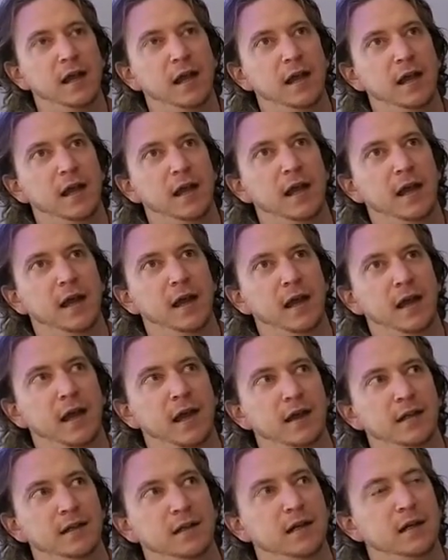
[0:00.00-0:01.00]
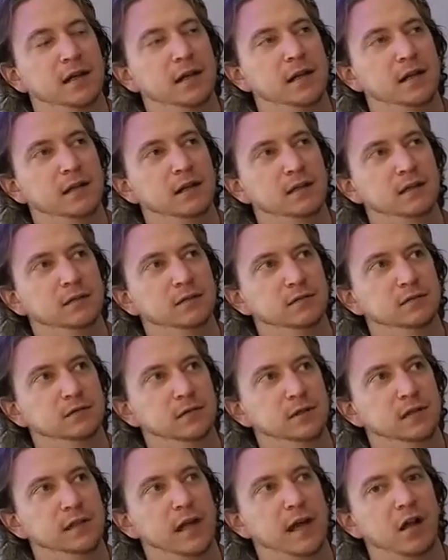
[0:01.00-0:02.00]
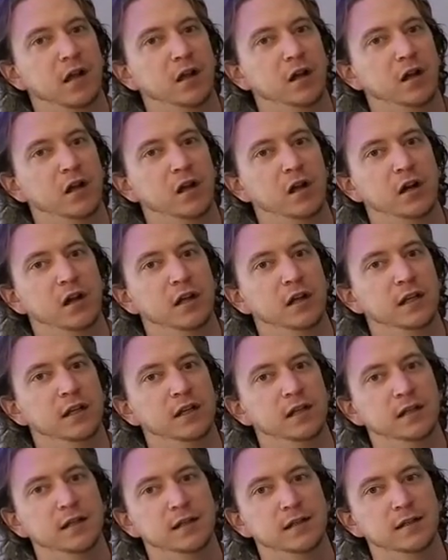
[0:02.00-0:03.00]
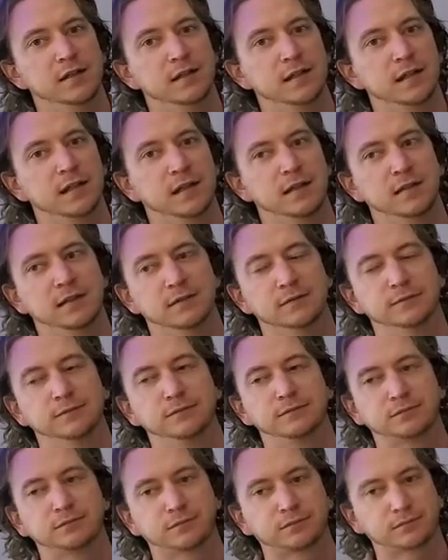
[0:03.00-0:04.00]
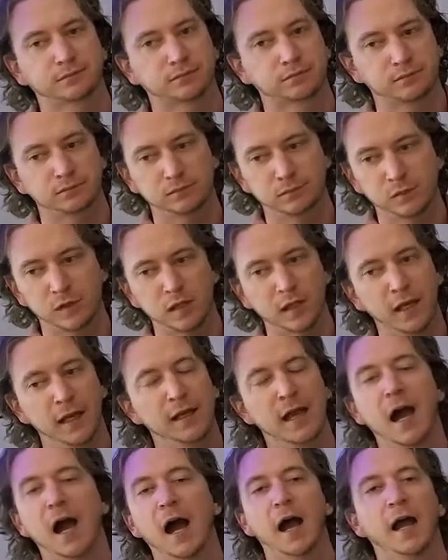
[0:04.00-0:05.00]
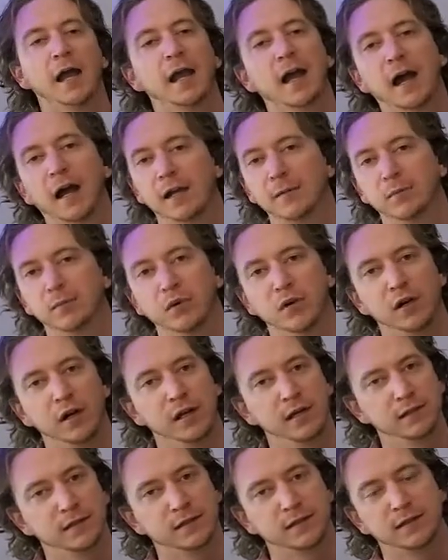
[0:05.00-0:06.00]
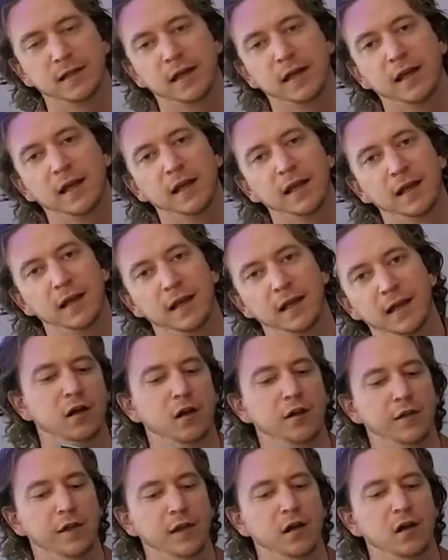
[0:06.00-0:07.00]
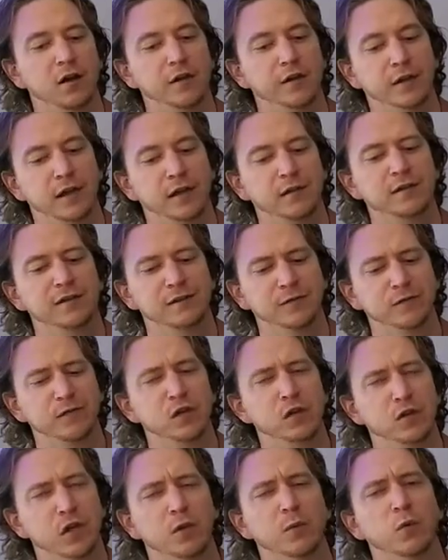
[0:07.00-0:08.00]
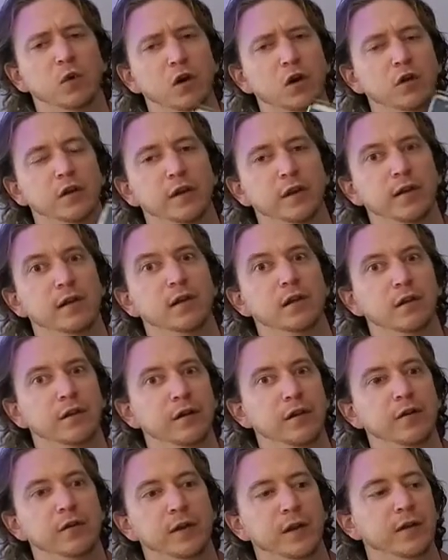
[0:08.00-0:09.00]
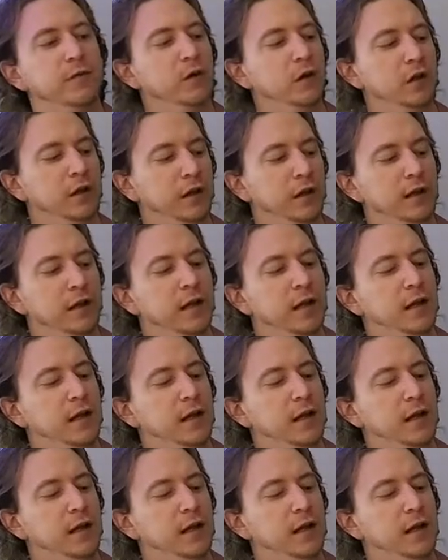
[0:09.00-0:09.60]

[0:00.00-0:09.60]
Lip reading: And Dalinar is a high prince. And they all view the world a little differently.